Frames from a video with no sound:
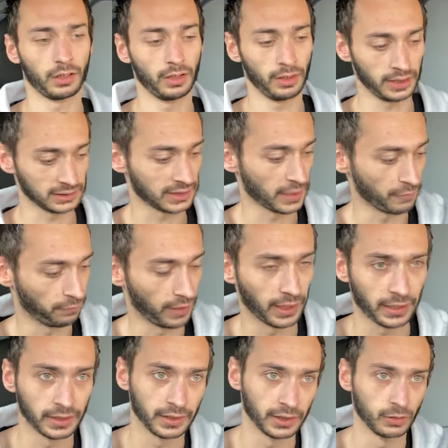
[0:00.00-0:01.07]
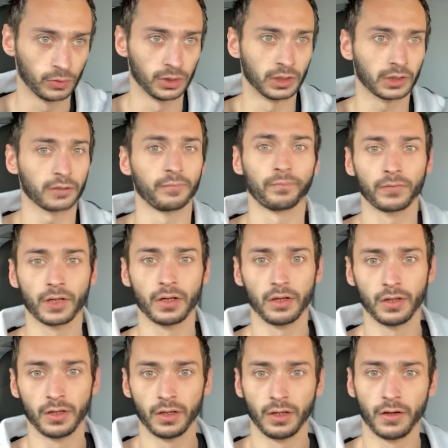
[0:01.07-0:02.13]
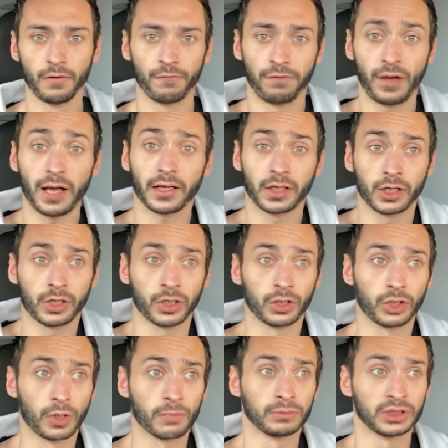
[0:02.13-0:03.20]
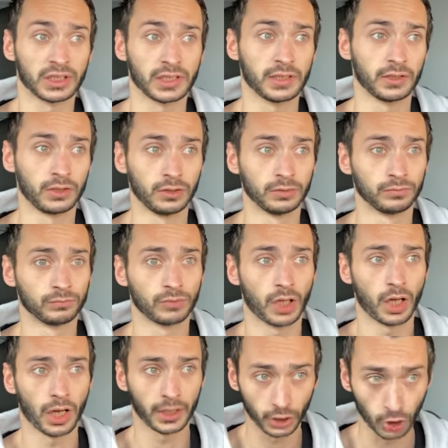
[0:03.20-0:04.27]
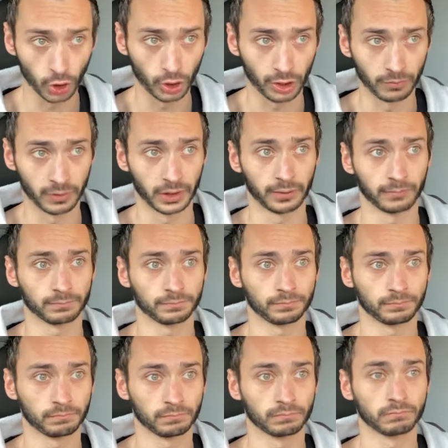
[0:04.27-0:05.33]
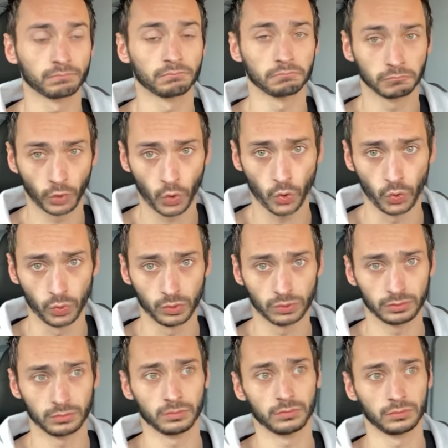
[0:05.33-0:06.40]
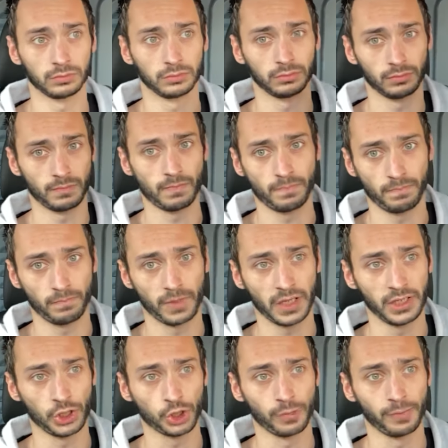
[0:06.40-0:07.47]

let's take Flack and heel work. Flack can come to heel and look at me. Cool. Initial